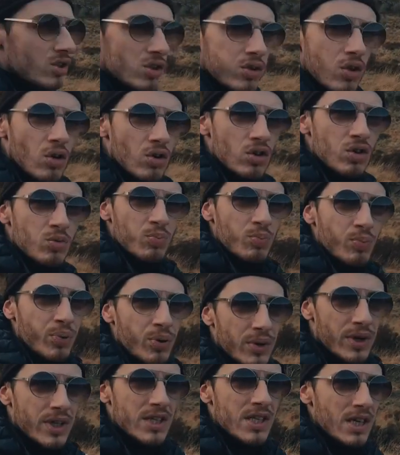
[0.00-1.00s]
looks
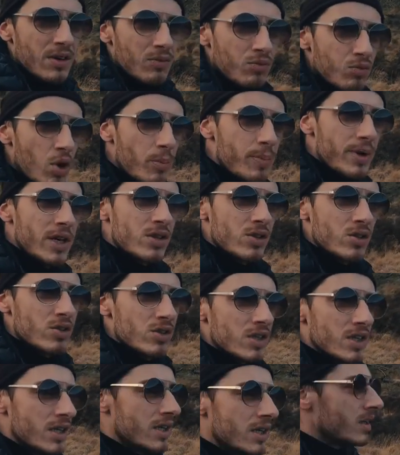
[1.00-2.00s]
pretty rubbish,
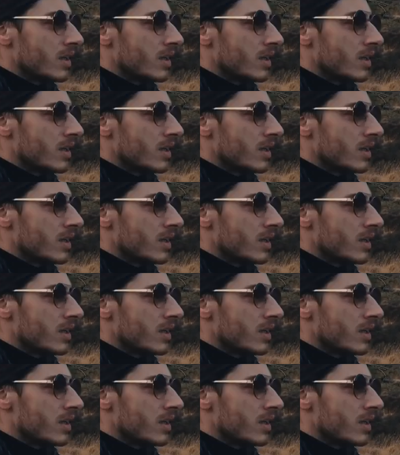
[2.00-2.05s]
doesn't it?